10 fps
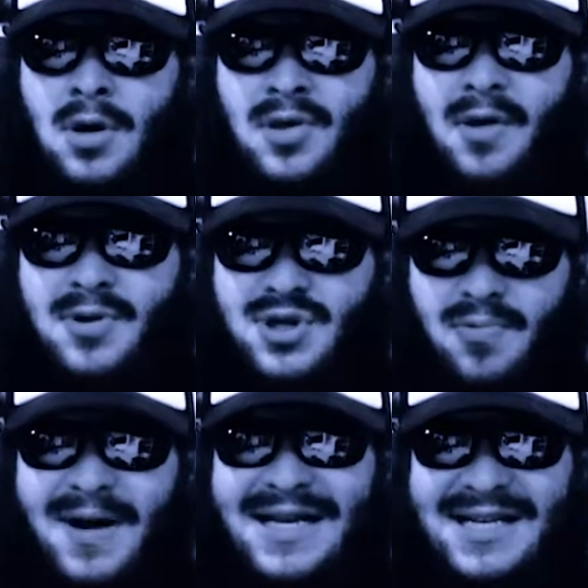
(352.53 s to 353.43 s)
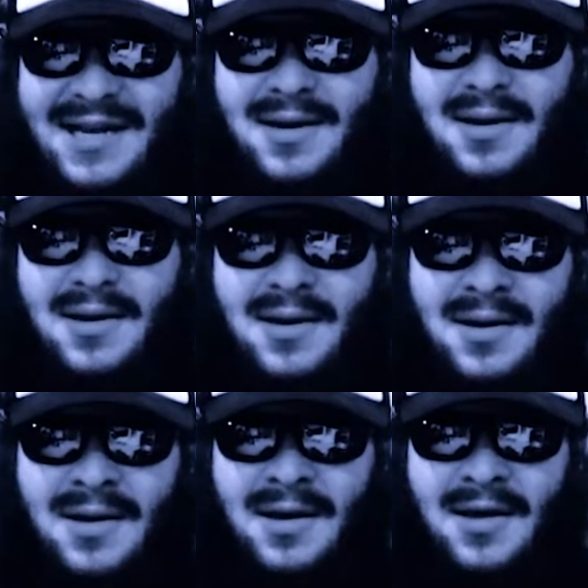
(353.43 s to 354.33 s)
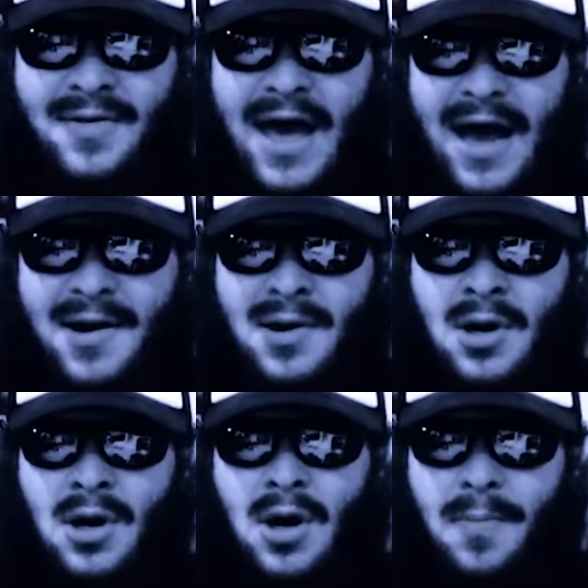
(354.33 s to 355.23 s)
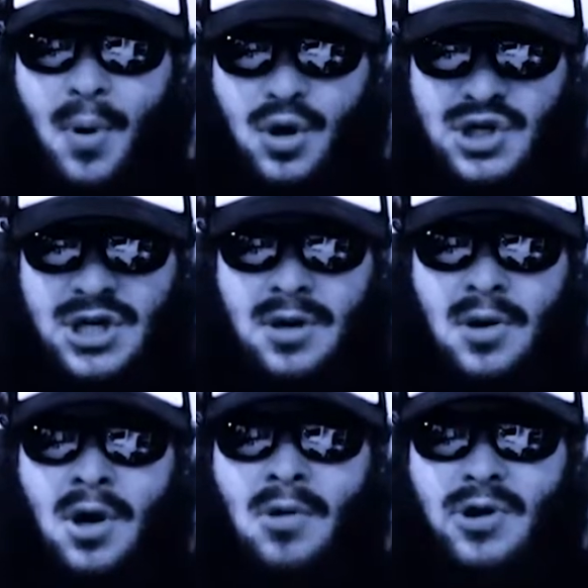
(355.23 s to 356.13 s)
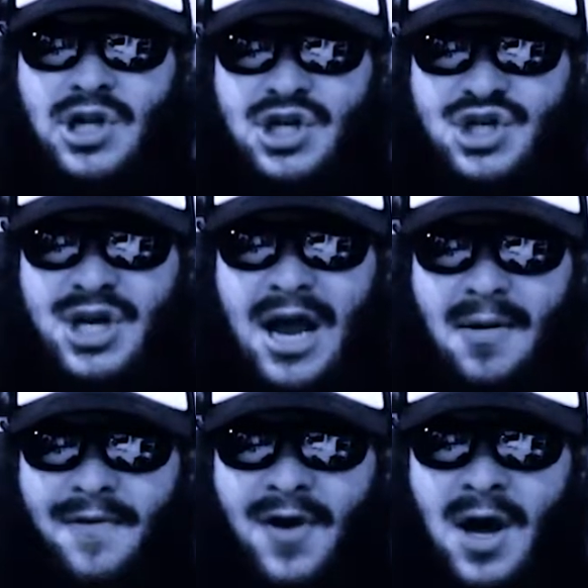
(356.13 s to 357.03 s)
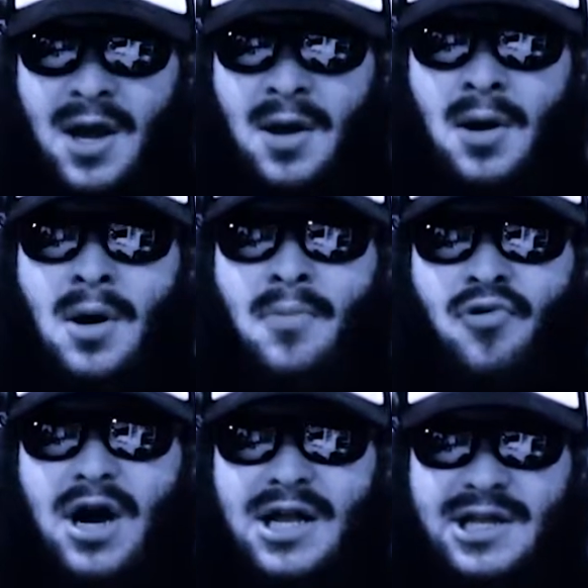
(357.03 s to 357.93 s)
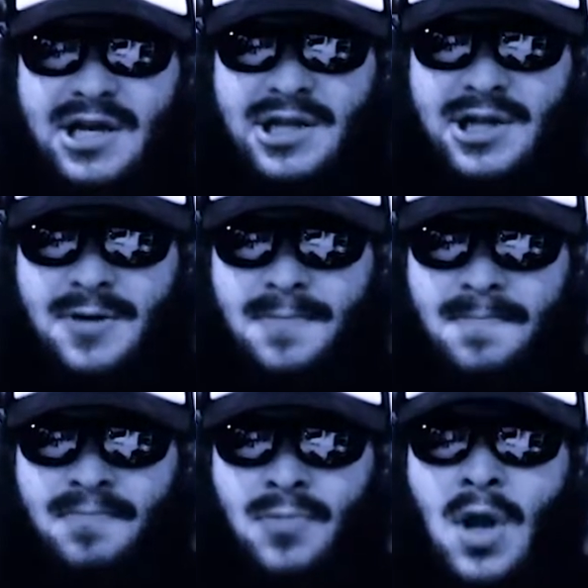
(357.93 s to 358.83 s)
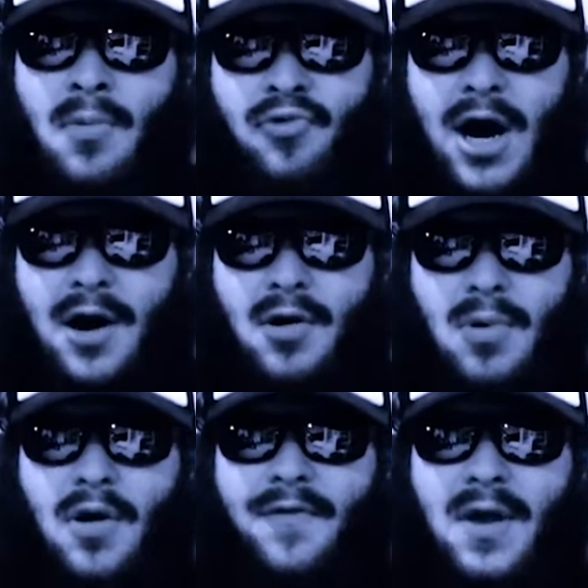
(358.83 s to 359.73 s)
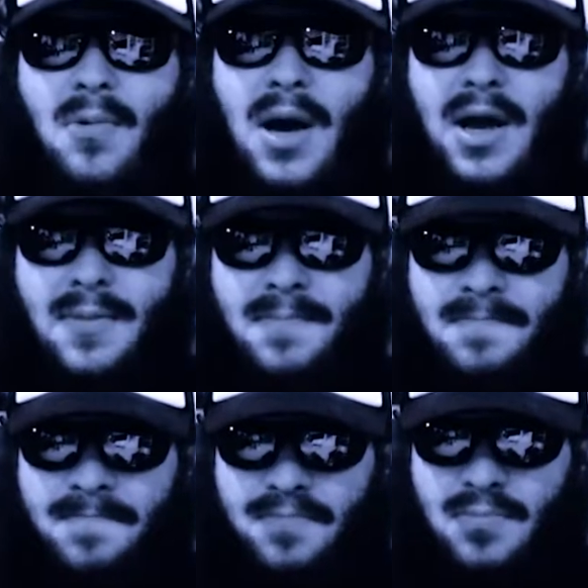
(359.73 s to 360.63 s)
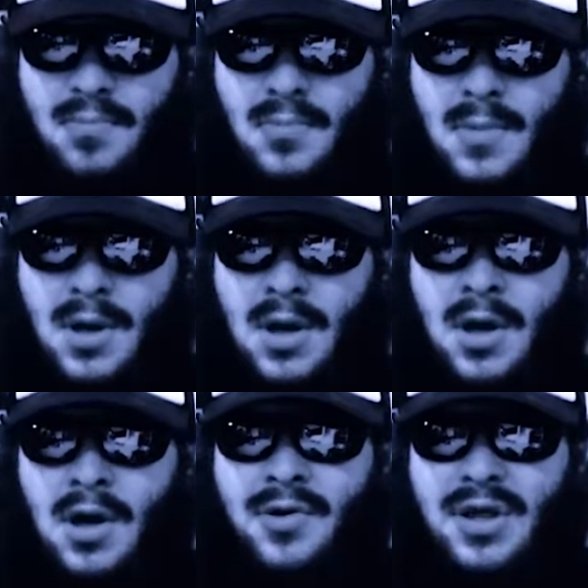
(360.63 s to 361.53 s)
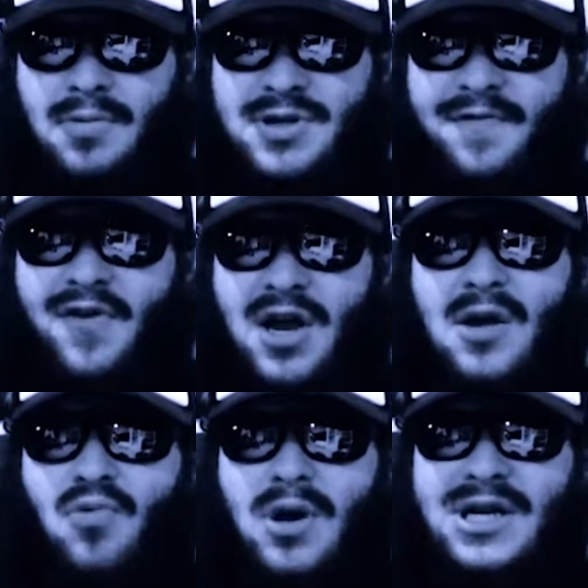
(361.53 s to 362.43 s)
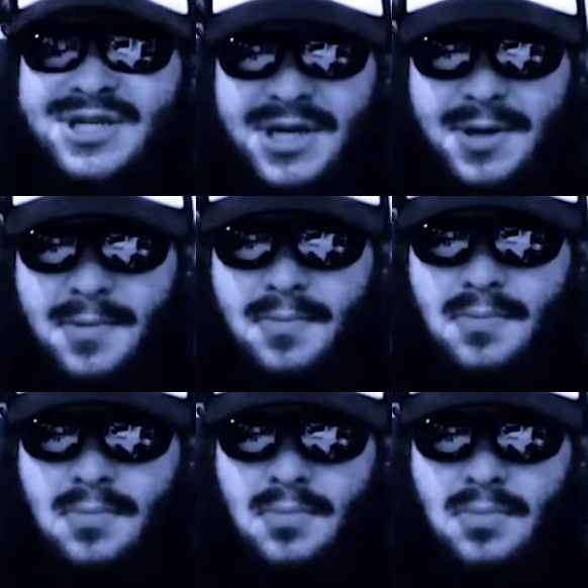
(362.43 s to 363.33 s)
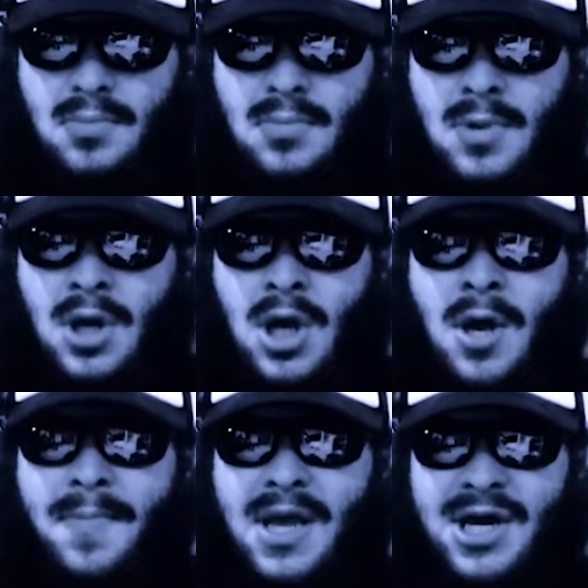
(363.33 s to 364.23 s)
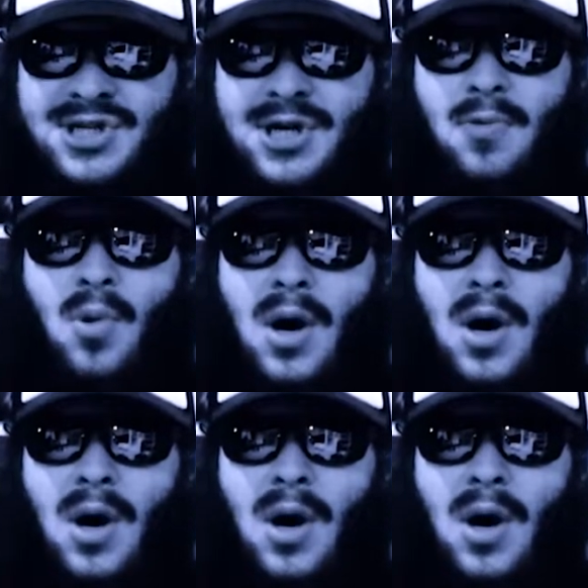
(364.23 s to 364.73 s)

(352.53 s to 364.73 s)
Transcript: There was a reason that abortion was such a terrifying process prior to Roe v. Wade. There was a fucking reason. Because it